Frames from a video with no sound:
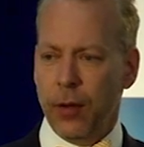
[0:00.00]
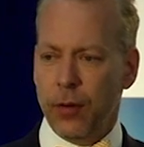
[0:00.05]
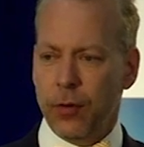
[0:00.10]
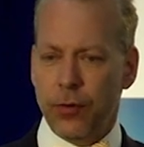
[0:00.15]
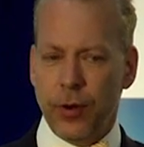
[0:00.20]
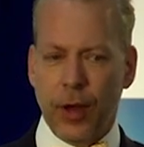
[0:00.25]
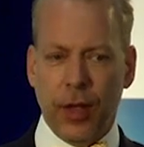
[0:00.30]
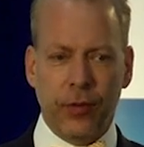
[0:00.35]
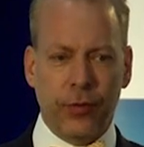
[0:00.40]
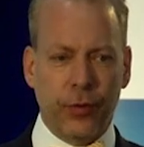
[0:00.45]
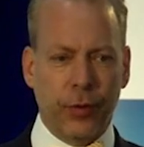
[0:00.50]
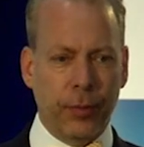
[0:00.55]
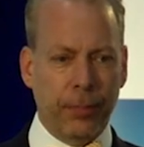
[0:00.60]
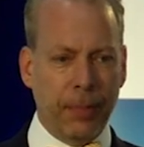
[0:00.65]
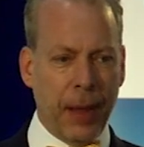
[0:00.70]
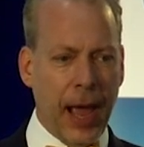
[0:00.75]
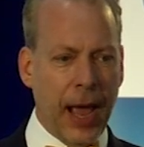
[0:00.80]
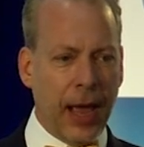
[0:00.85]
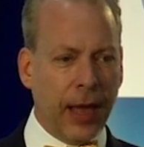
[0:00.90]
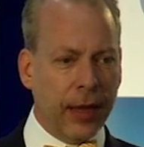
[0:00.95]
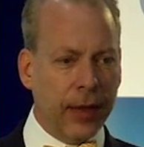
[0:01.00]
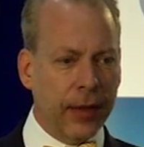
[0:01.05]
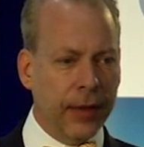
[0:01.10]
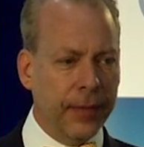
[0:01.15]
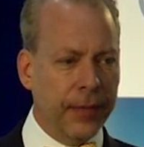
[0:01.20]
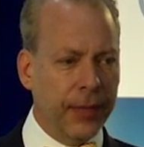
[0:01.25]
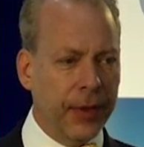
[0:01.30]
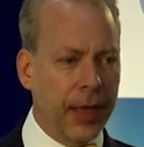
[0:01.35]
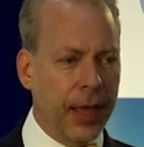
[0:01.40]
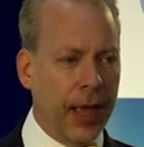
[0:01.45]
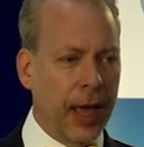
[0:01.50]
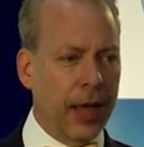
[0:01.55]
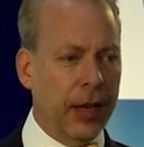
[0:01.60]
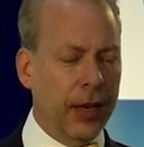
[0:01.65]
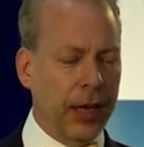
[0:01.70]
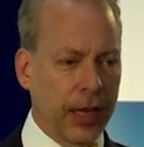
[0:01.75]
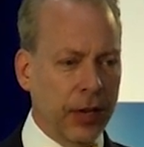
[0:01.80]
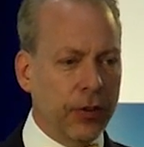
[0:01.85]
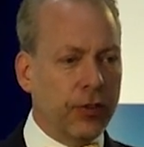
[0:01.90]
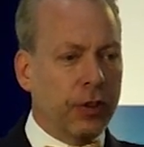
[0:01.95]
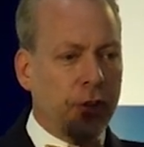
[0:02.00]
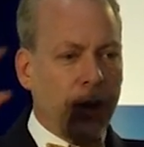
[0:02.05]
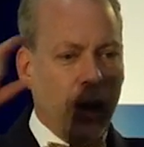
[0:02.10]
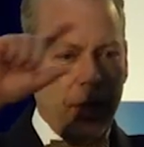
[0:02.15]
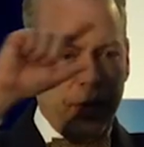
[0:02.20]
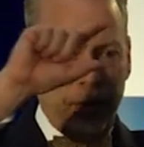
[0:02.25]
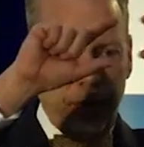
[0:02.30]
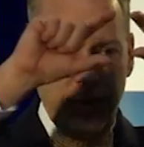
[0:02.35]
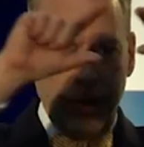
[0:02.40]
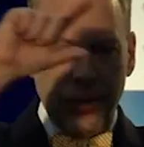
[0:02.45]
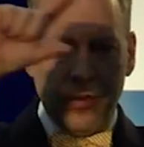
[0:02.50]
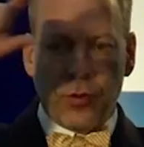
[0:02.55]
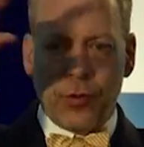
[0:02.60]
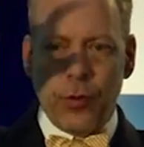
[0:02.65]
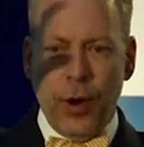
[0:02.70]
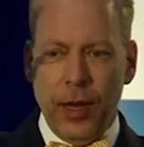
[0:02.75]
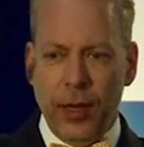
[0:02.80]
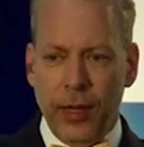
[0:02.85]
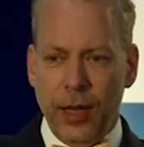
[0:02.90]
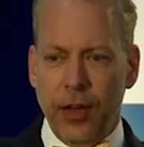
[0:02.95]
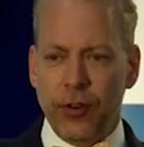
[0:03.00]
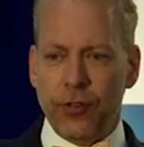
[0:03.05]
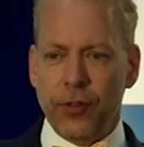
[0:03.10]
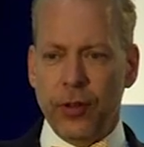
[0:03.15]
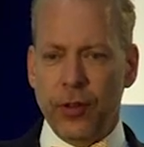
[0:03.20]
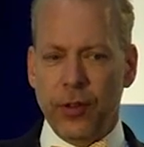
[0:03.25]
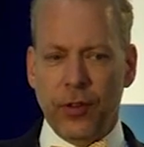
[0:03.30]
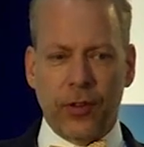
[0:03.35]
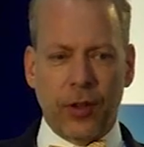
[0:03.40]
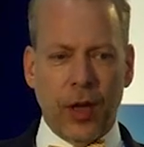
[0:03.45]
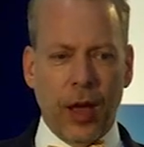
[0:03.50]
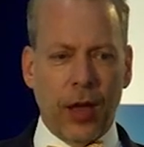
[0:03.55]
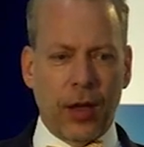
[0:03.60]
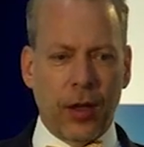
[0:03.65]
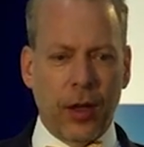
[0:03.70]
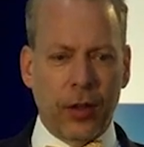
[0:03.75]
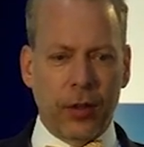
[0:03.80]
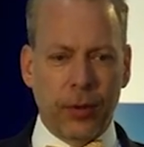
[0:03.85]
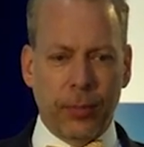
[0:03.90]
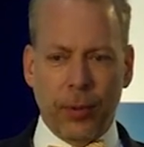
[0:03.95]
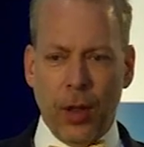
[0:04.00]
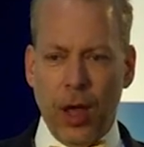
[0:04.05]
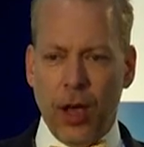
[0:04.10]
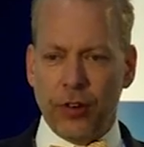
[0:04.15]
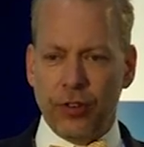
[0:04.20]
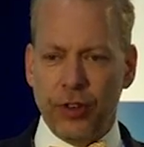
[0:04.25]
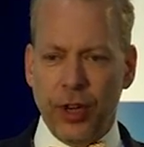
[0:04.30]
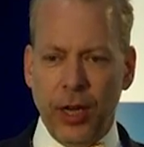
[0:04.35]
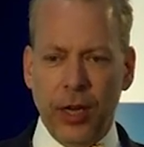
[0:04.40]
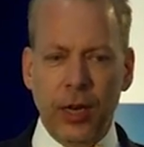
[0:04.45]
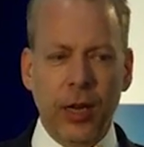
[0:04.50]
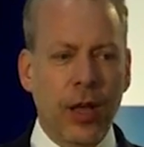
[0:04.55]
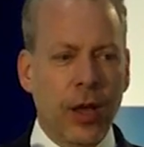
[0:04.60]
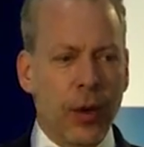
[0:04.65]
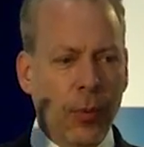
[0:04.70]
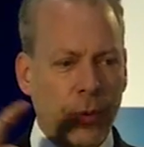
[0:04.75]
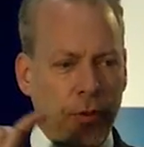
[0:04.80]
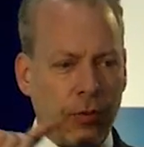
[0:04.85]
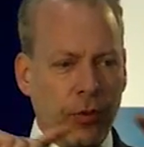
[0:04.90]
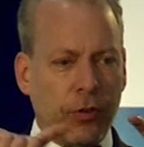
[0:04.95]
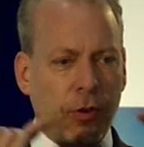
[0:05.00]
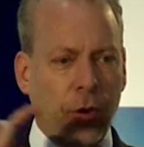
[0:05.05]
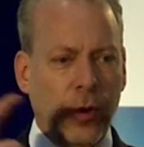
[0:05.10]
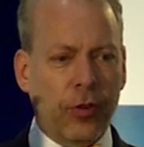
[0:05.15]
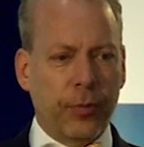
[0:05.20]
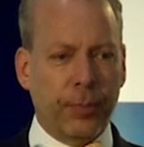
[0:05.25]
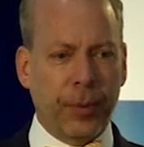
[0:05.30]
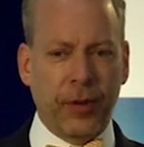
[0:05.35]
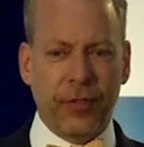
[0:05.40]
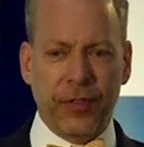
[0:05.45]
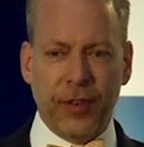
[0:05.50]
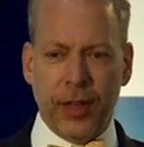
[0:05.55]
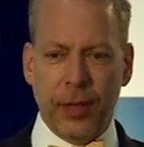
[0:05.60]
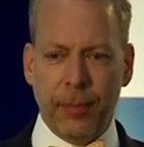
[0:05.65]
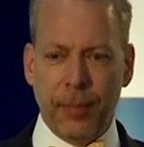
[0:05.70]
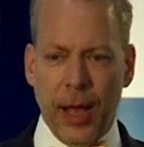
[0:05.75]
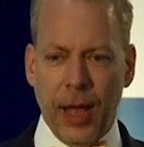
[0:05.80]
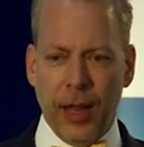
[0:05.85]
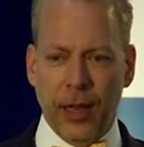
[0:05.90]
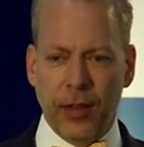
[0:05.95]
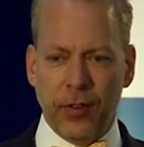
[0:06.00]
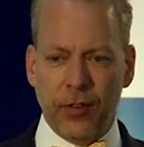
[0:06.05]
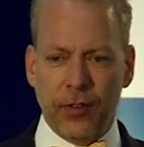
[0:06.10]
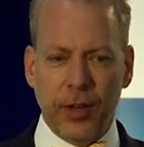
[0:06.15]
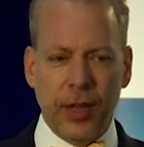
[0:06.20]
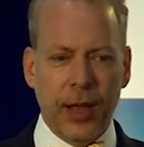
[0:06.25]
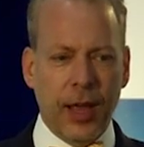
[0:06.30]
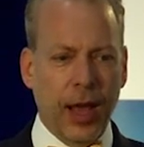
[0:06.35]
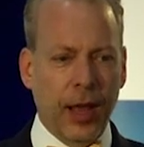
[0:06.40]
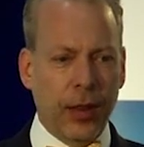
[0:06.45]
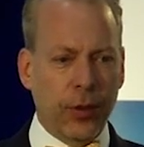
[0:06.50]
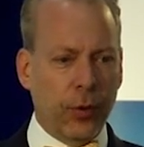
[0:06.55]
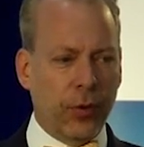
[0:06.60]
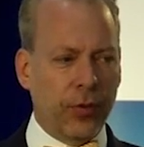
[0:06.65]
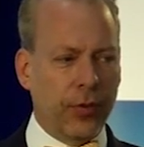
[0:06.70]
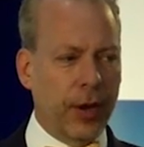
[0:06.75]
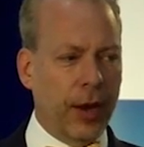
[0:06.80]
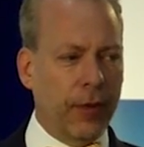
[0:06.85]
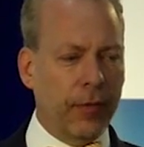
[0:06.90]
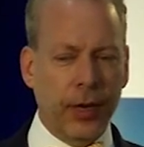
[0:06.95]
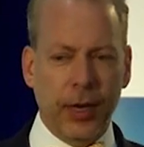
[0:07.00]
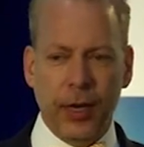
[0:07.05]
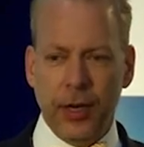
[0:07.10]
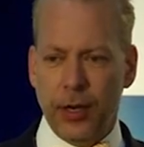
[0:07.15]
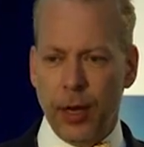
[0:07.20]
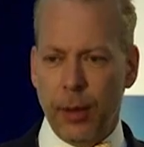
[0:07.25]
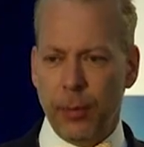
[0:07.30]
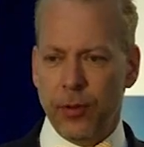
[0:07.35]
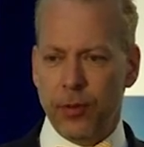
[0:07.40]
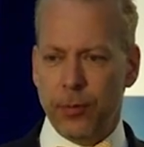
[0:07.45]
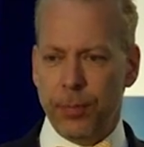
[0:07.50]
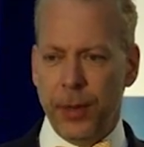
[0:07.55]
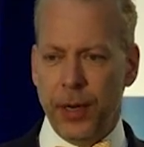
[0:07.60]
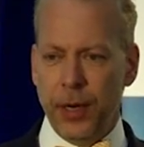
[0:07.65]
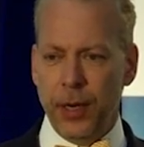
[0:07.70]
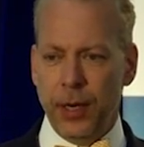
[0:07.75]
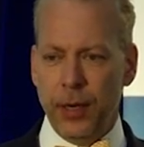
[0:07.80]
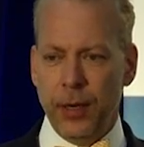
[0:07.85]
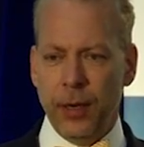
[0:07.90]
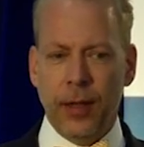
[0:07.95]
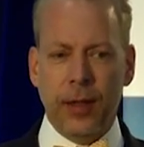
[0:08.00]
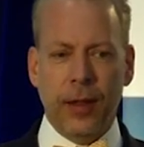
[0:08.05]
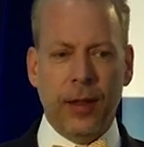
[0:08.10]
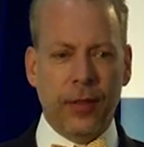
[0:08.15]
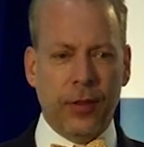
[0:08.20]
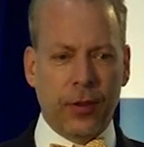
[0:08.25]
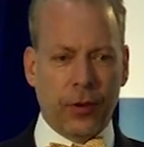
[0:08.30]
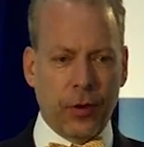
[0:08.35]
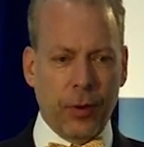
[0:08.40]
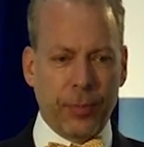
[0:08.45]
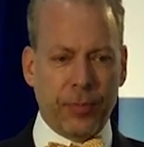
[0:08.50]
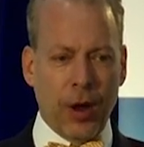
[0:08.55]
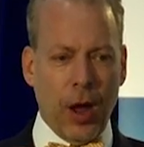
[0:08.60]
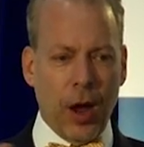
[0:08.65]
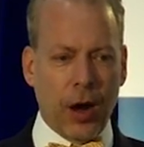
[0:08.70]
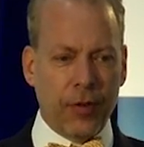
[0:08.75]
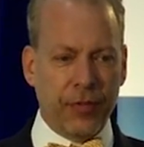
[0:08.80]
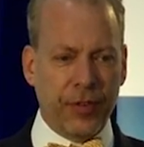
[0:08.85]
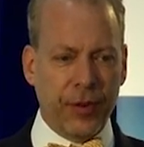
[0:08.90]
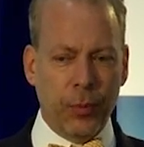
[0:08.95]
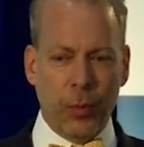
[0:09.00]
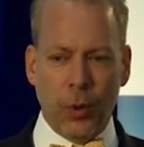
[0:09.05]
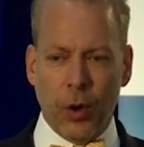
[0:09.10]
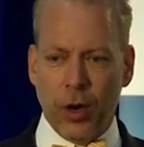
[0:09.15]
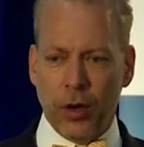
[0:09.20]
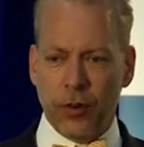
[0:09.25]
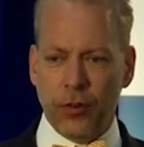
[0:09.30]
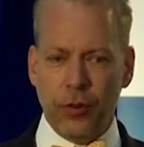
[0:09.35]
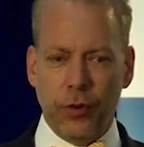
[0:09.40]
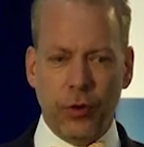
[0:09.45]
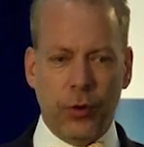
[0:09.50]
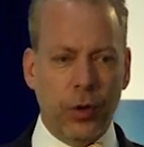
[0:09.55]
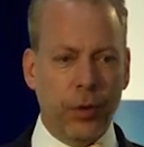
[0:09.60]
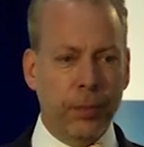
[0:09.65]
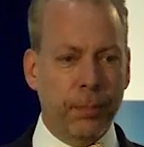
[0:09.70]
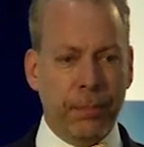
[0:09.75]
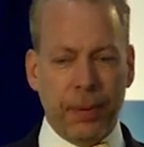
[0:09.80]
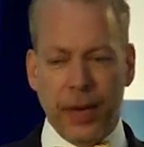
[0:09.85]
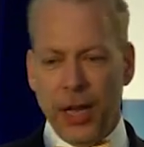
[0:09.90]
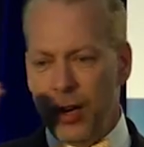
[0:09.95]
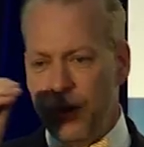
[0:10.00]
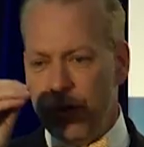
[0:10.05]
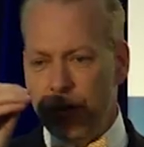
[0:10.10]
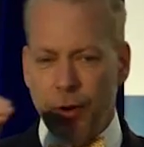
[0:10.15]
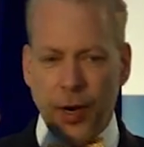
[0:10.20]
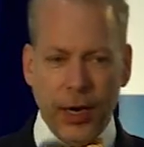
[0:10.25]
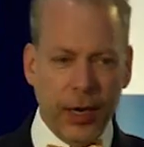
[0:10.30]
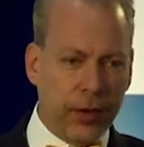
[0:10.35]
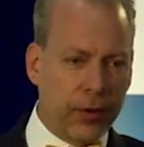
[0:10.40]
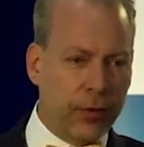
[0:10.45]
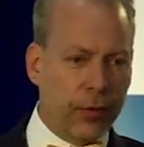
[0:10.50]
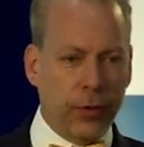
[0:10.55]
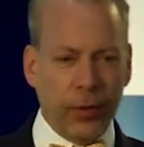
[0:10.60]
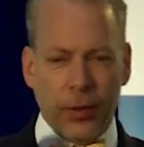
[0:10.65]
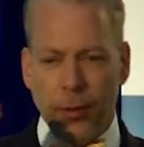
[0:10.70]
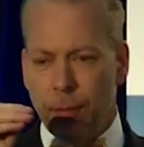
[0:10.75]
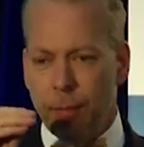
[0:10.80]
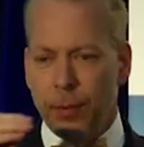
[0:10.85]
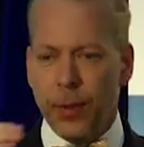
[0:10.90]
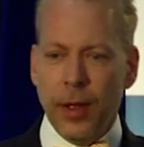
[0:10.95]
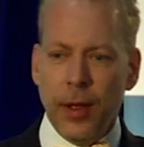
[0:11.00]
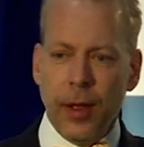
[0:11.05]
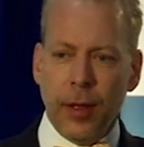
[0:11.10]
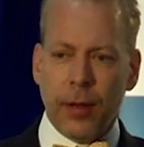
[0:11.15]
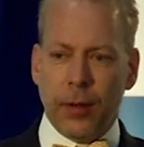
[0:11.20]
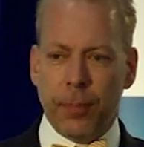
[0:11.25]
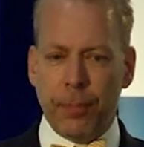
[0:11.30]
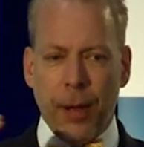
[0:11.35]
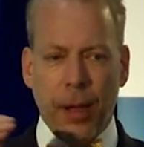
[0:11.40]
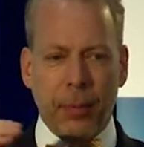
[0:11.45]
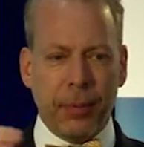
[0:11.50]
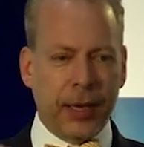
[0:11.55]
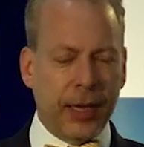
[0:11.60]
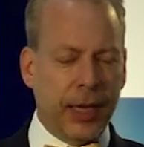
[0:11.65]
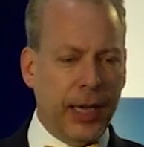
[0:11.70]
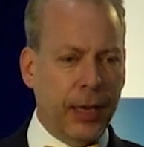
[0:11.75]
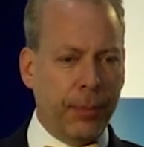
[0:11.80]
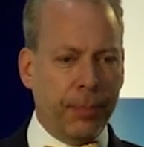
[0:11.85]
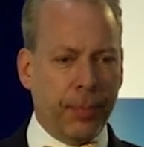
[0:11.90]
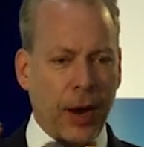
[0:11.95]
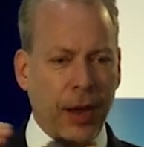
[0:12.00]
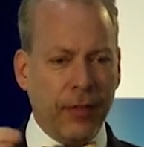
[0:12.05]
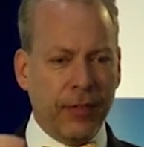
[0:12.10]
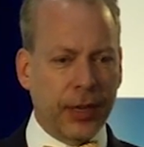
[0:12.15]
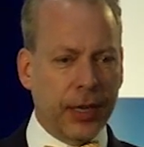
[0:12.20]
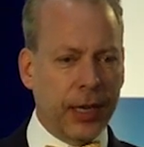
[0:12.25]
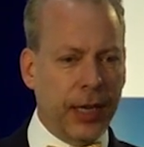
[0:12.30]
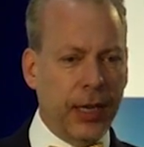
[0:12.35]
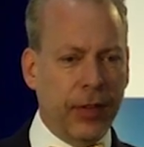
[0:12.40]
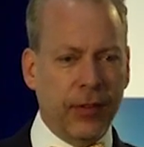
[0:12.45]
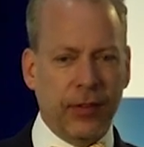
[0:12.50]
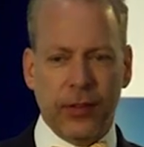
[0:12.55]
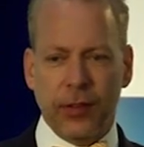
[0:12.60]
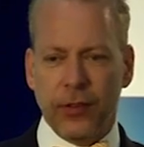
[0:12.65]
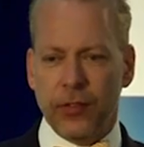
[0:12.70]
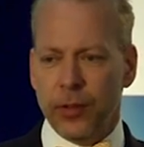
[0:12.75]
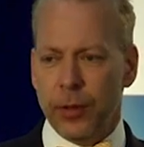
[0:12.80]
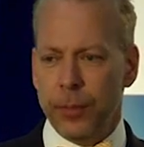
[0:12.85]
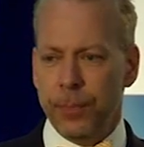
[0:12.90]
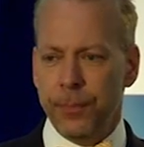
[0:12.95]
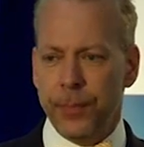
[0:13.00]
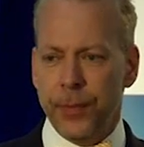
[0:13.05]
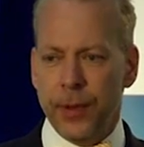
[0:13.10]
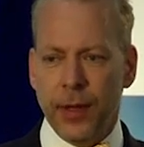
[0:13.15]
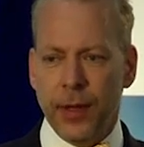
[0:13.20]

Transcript: transferred back and entered onto this great ledger in the sky called the blockchain, which is always perfectly balanced, and there was never any double spending. The cryptography worked. You couldn't penetrate through the public key, private key system,